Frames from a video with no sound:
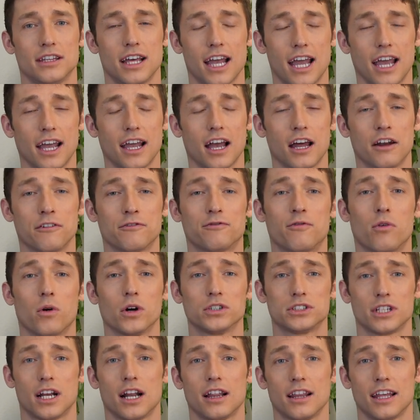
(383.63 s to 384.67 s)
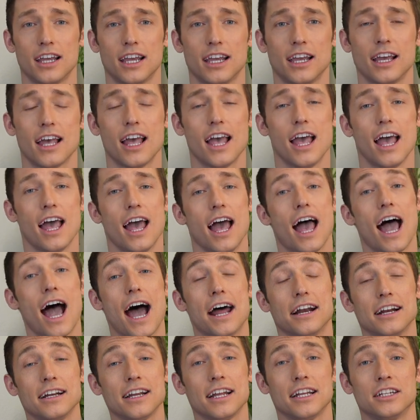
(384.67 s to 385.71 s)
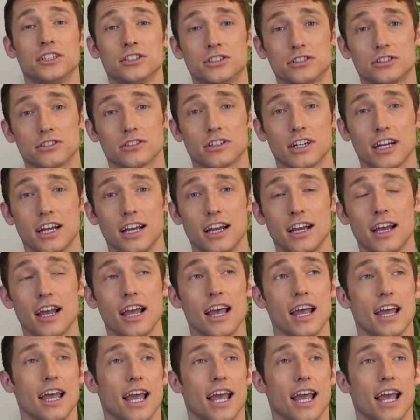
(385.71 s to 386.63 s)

They unfortunately had an injury.